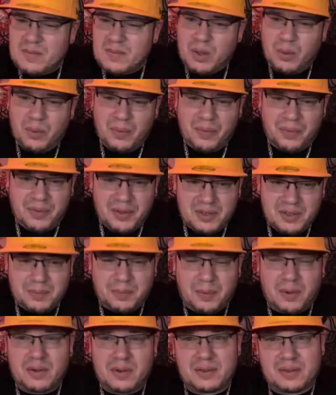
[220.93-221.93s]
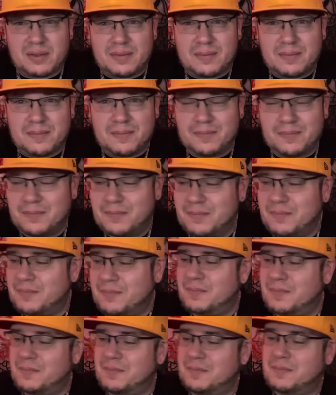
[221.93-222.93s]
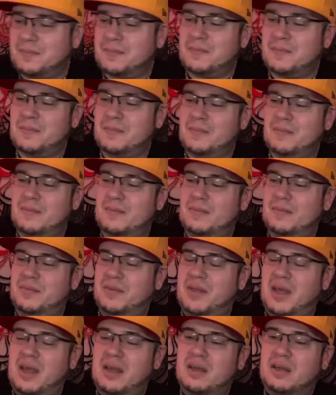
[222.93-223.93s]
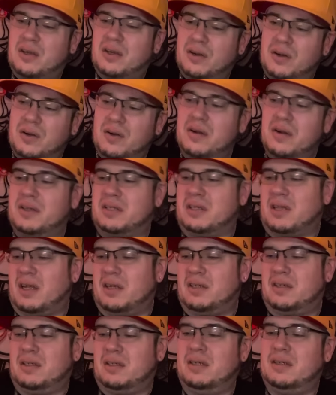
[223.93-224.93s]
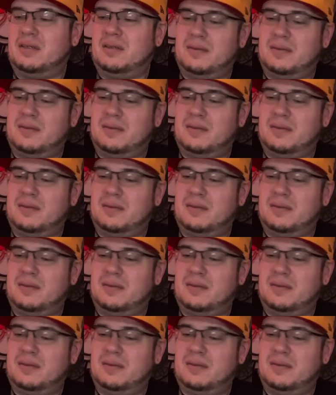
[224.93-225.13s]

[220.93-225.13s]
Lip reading: With this person, they encourage that shit.